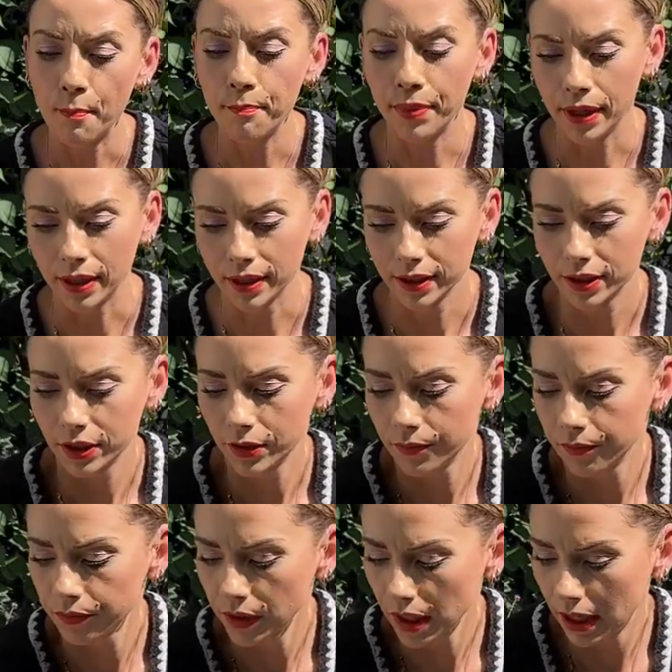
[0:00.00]
But
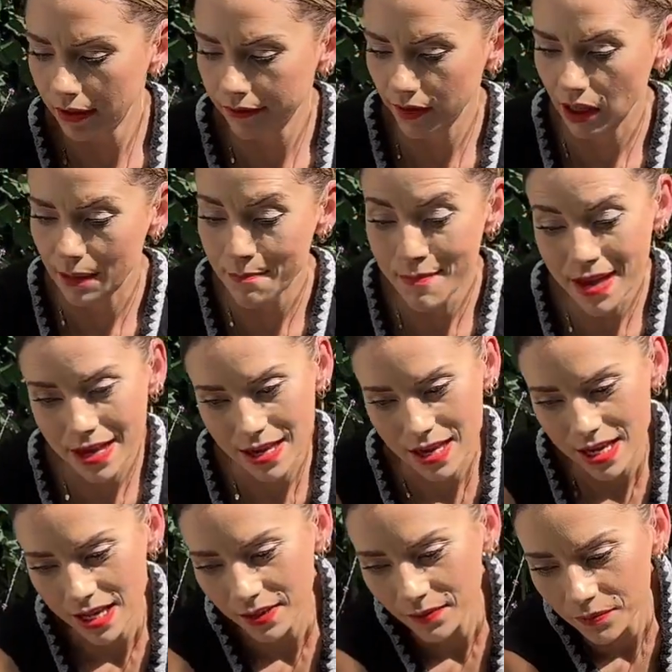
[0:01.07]
if, like
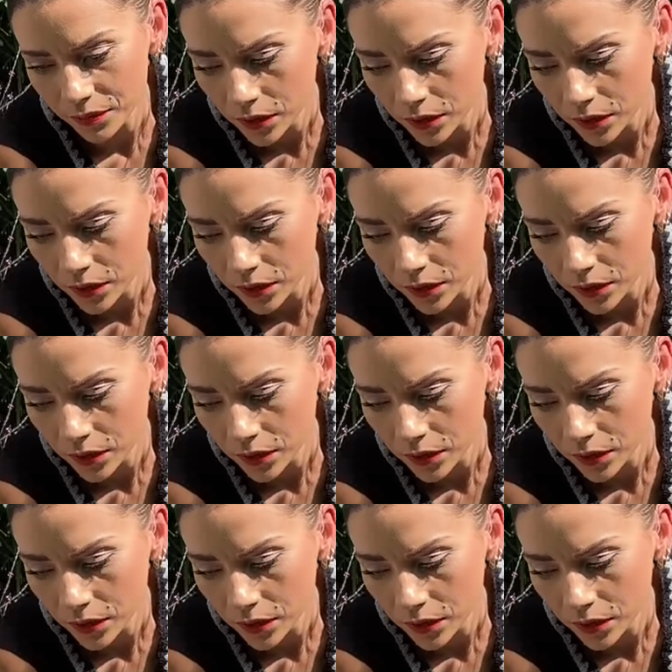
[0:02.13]
me,